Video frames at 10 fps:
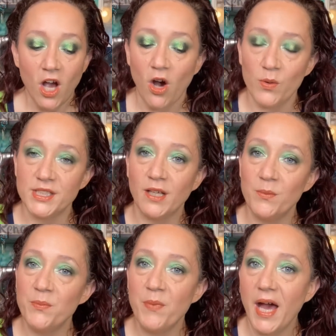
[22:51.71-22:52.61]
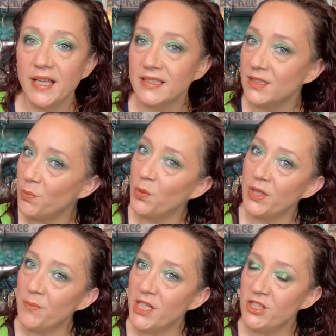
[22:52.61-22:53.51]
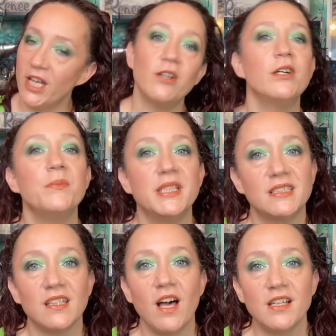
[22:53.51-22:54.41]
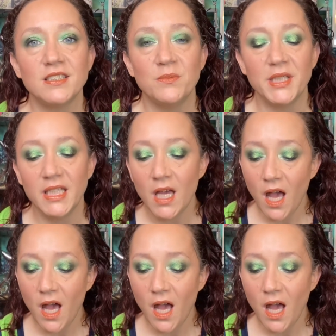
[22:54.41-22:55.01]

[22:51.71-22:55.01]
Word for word: always coming back and supporting my channel. It means a lot to me.